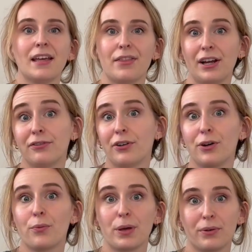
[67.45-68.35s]
Therefore
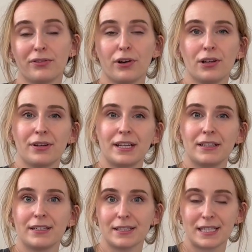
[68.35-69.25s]
we were following
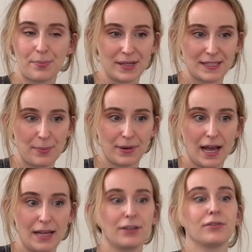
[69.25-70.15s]
the step-by-step
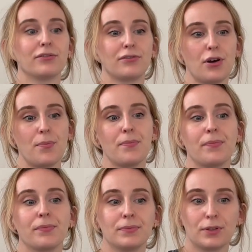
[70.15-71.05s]
guide from
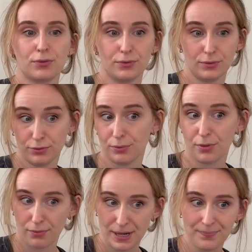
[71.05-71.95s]
group
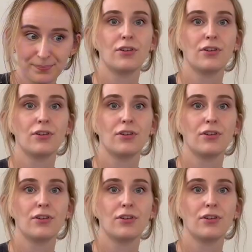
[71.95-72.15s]
3.